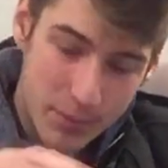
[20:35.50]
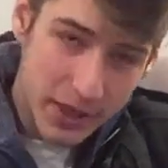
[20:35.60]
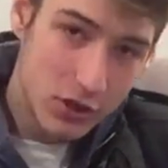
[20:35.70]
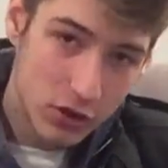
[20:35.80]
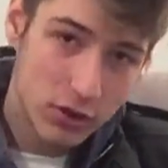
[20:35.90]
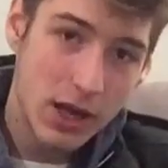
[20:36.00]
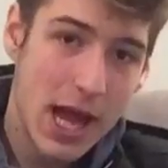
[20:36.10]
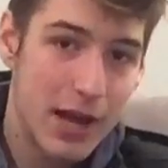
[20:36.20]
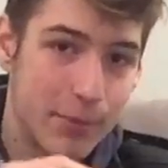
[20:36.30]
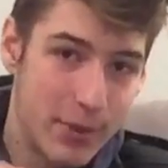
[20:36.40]
bigger
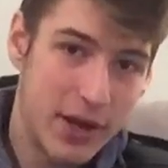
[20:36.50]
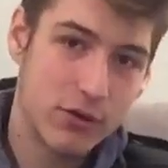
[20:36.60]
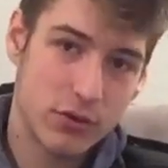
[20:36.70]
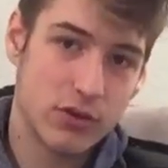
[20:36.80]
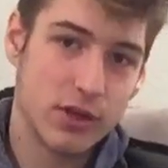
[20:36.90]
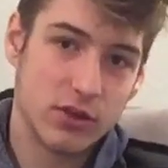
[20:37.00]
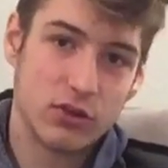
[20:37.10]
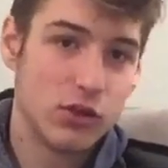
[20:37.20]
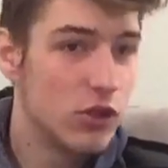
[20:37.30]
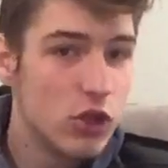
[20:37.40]
and better
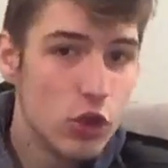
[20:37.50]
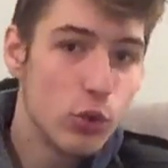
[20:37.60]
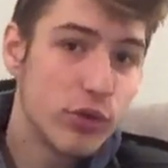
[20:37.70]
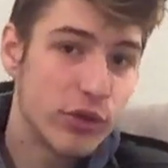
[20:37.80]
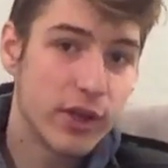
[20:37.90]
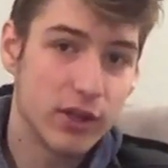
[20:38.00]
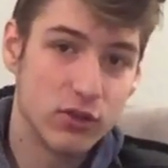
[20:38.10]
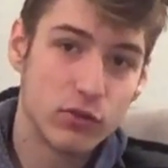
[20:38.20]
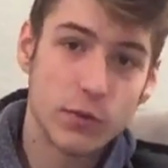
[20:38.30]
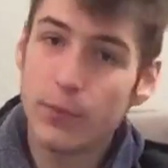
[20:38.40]
things, new
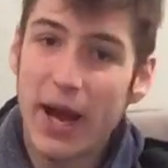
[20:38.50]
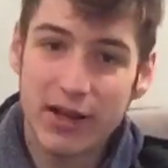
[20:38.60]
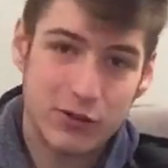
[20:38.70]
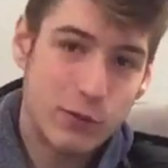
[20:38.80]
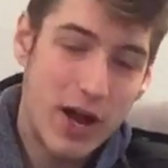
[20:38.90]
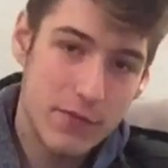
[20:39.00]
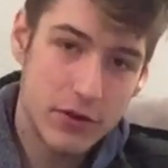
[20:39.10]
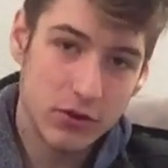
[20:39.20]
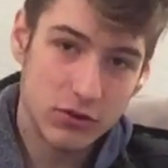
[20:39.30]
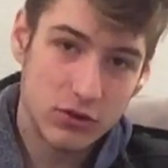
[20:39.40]
things for the past
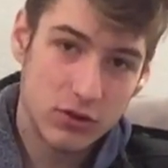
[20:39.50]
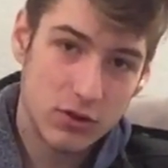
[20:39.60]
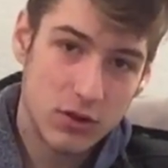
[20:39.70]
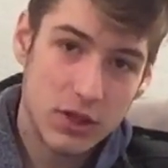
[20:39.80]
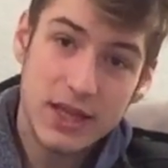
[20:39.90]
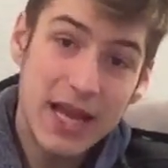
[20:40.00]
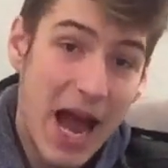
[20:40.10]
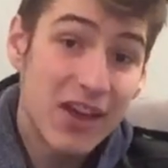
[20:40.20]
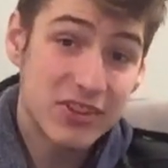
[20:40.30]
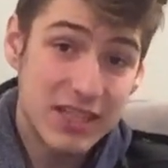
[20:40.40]
5 years. He
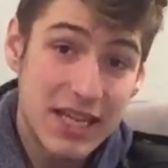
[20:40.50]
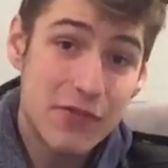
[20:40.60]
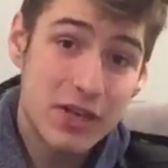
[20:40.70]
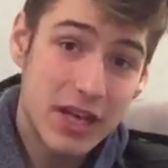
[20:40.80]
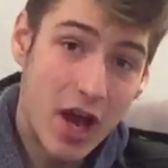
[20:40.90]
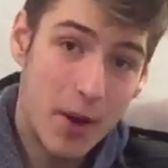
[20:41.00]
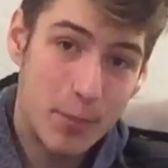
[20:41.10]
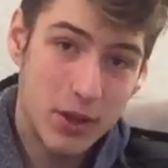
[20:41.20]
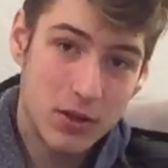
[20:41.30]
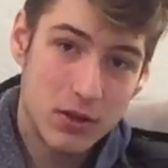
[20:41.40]
hasn't given it up.